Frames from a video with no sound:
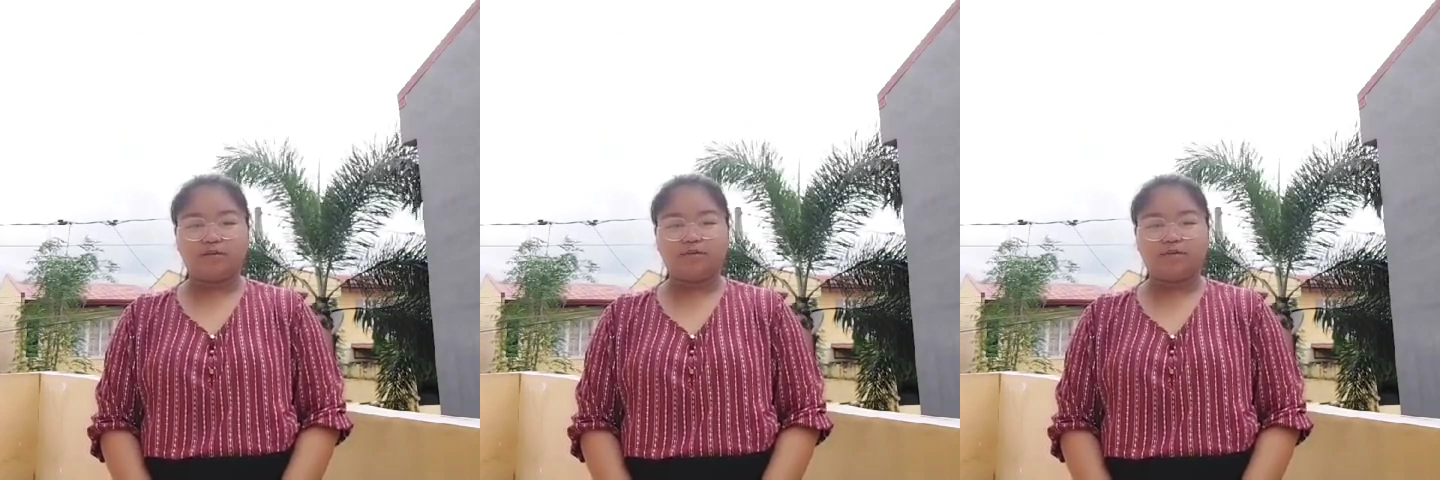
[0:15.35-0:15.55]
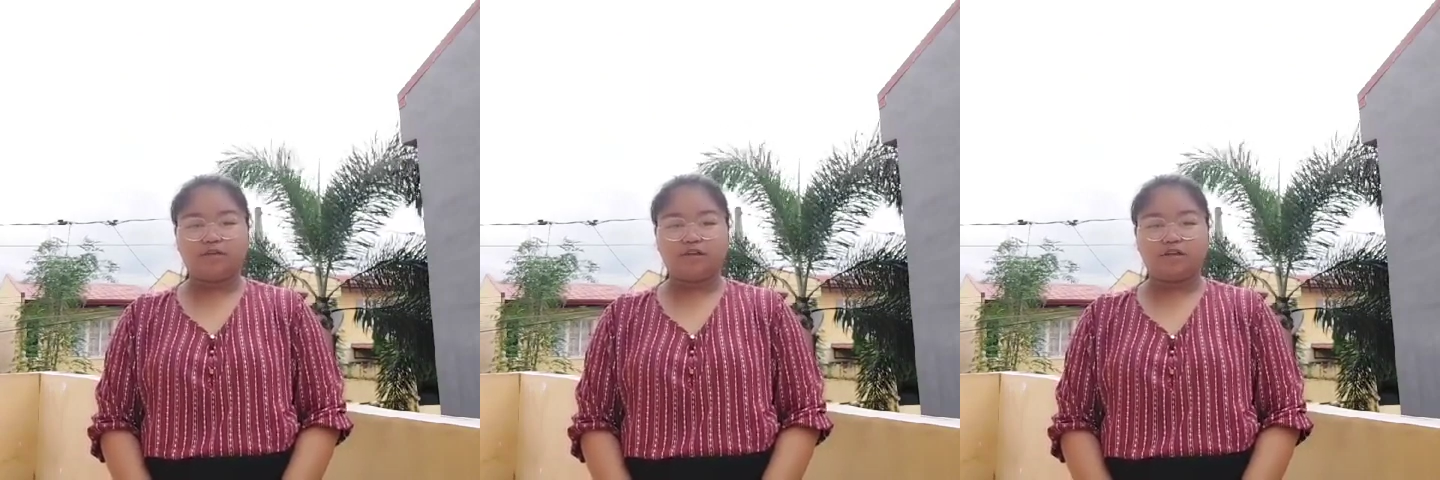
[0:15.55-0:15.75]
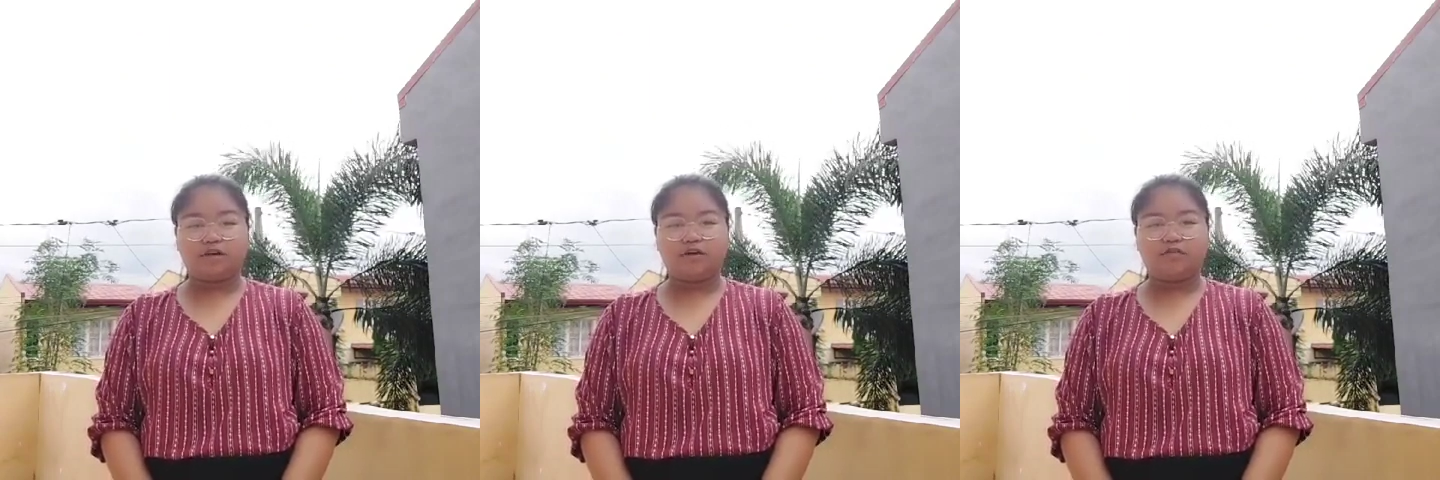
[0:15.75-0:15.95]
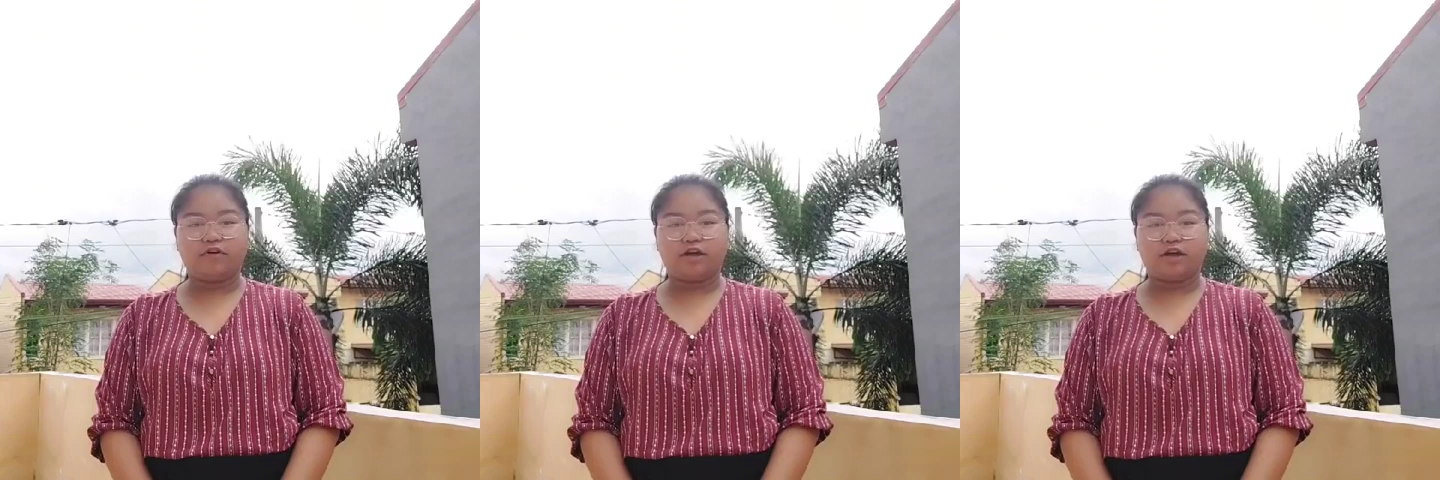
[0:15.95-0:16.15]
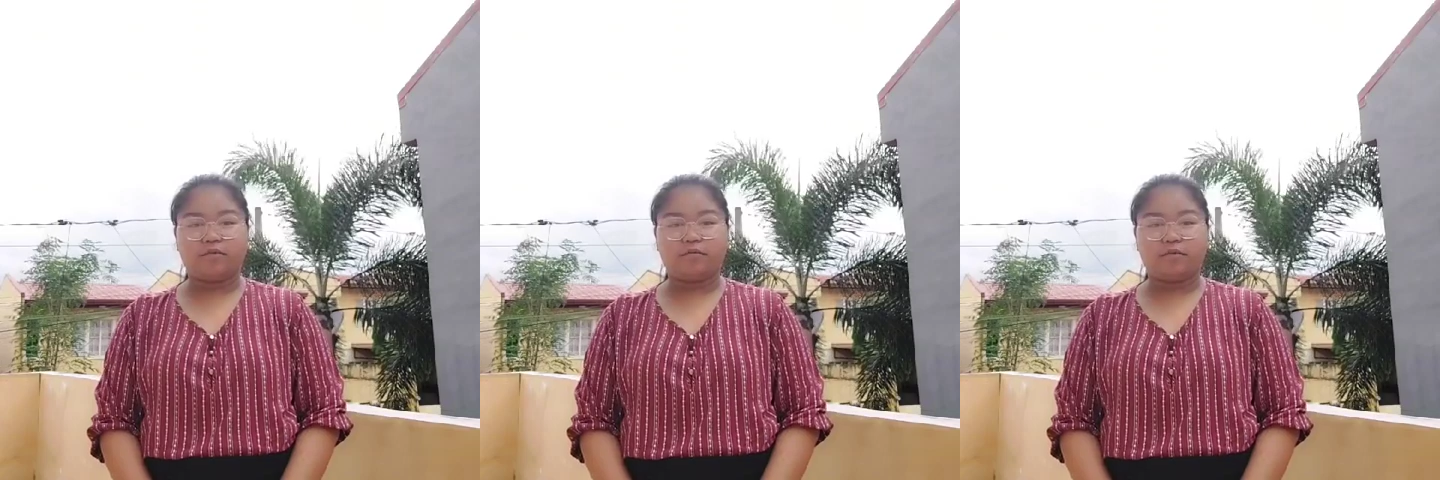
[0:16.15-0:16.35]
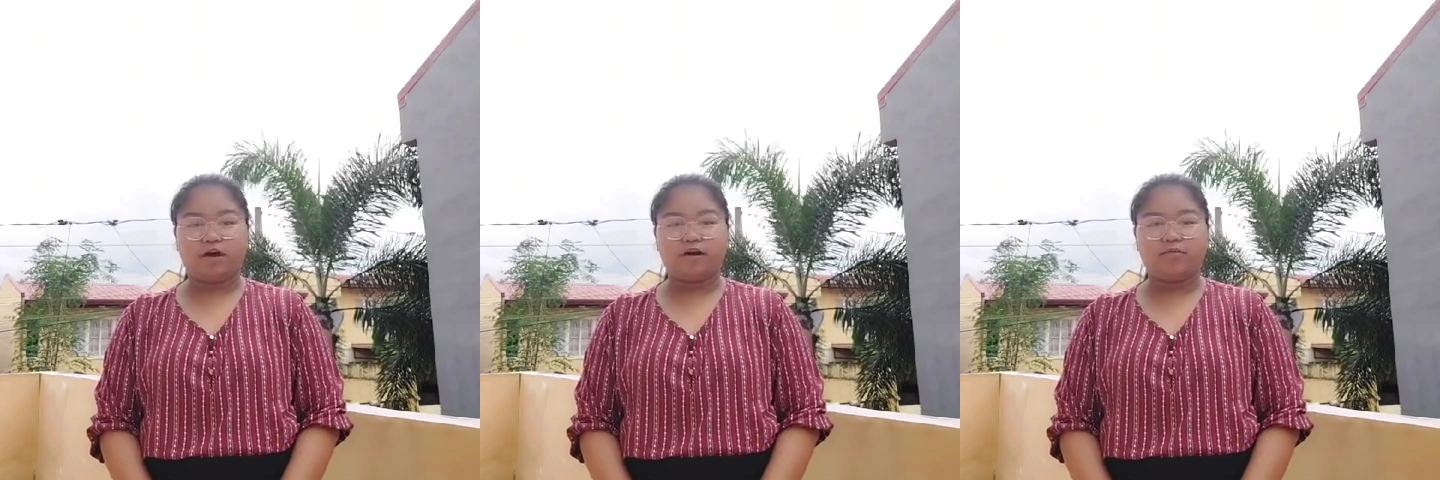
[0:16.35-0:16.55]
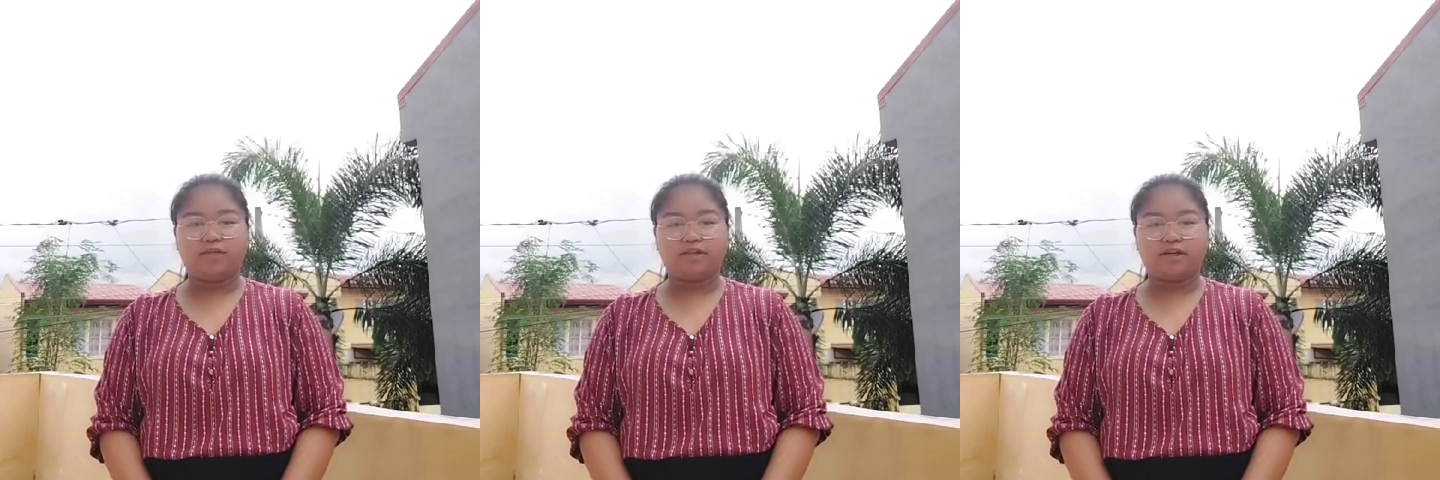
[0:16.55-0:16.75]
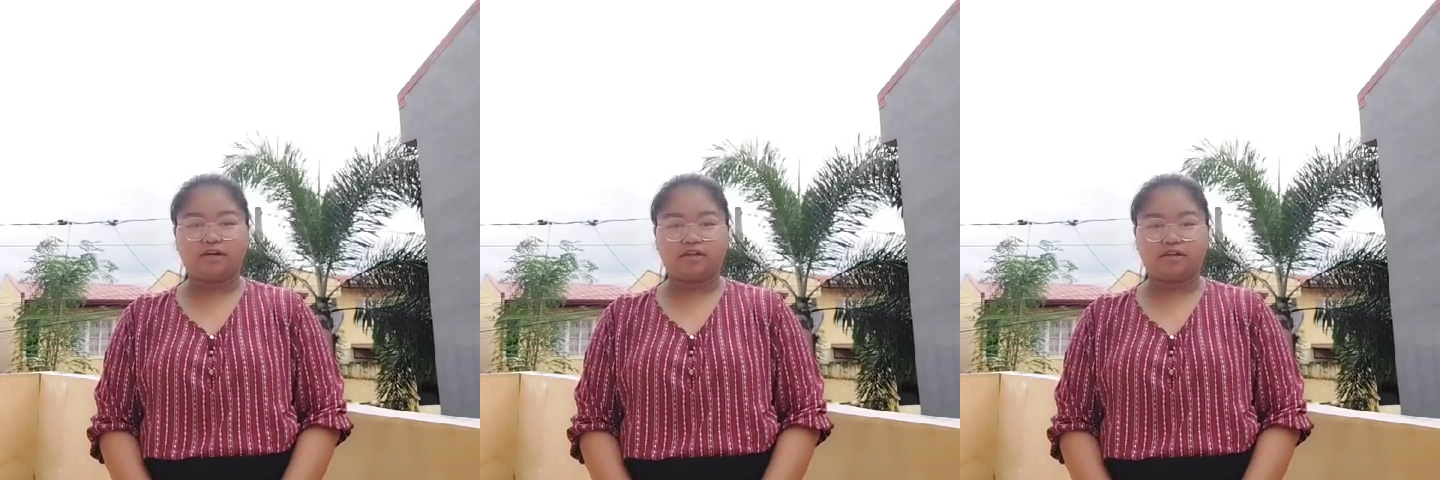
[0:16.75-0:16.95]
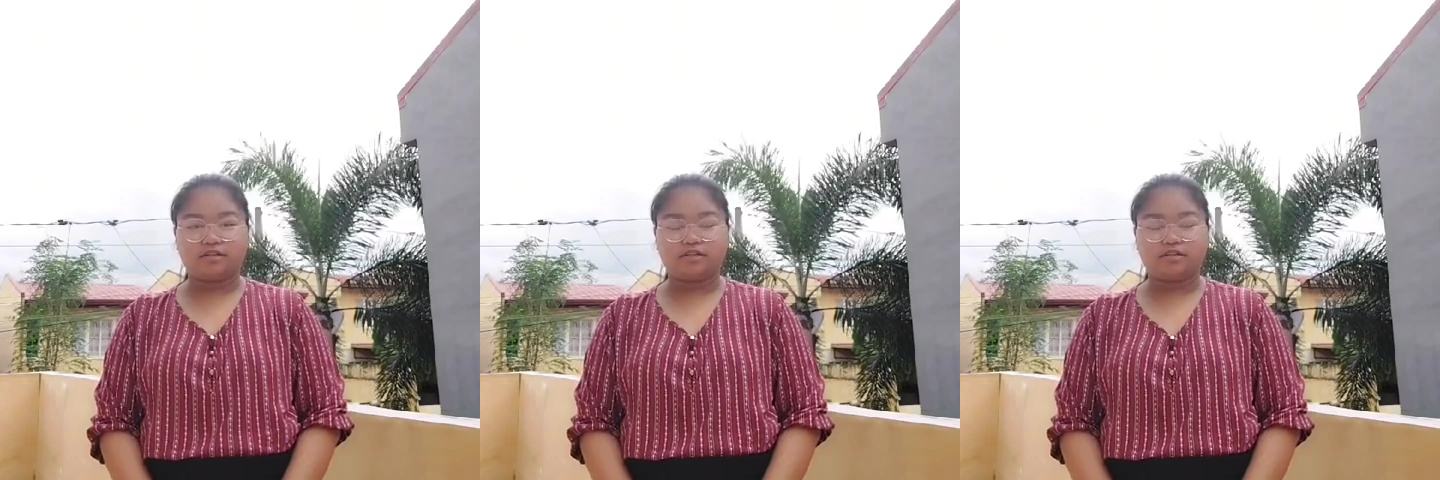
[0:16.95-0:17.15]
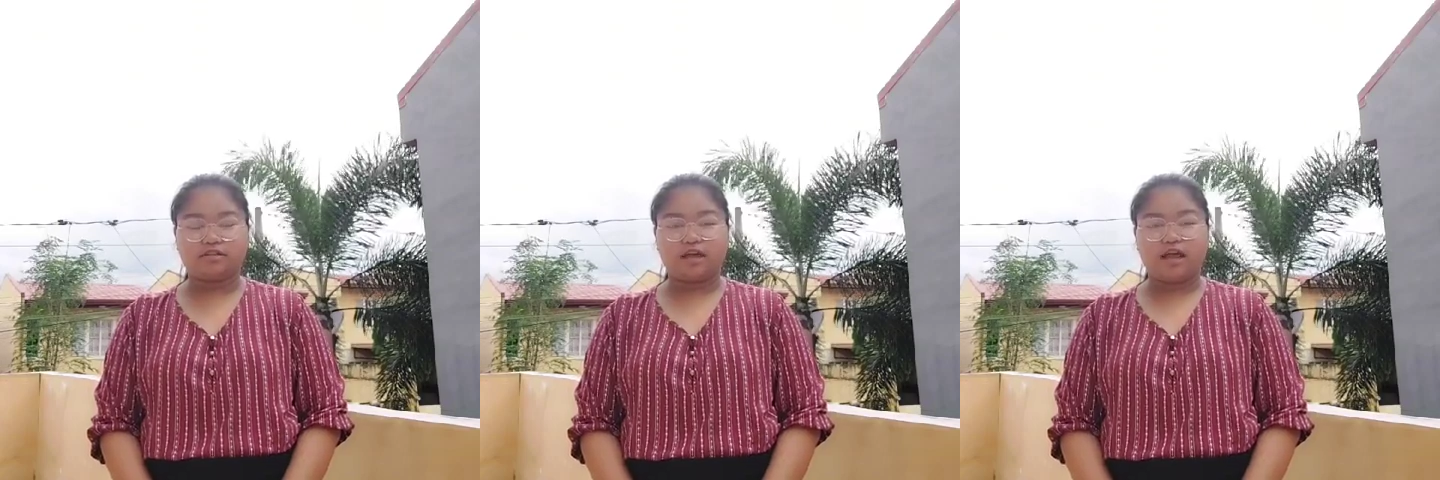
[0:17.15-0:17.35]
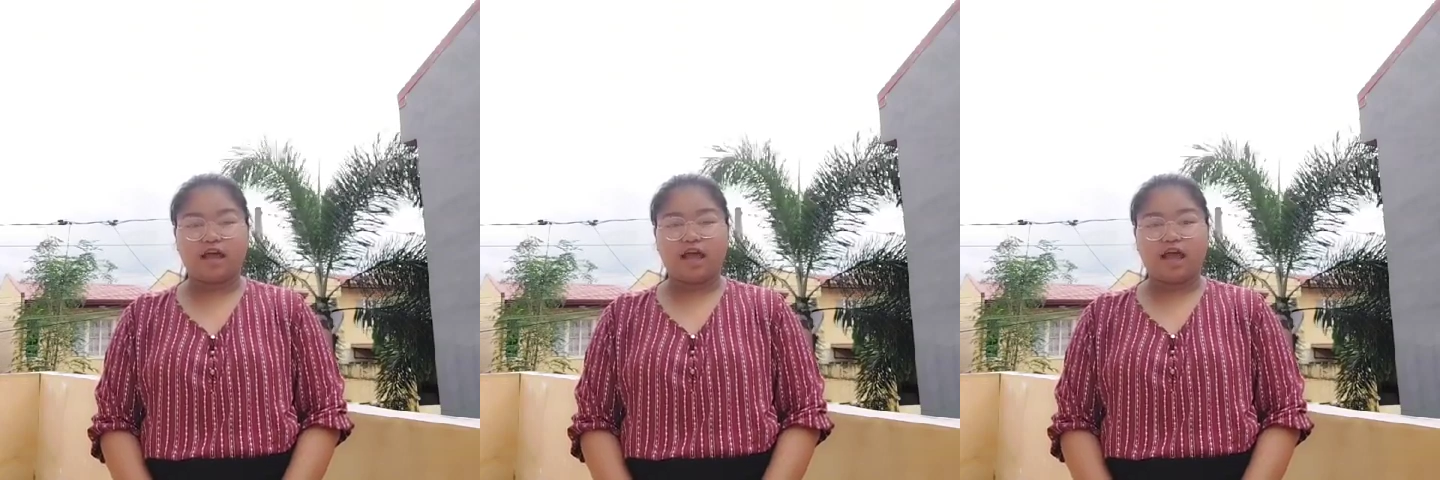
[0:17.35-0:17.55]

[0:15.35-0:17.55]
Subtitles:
helps us overcome obstacles